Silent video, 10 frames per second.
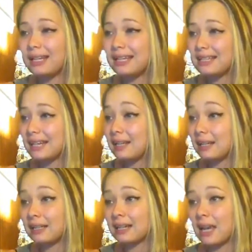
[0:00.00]
is a
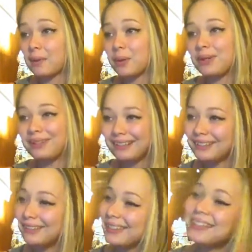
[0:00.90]
nickname
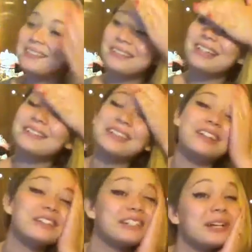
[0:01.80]
only your family
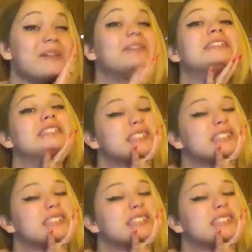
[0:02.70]
calls you?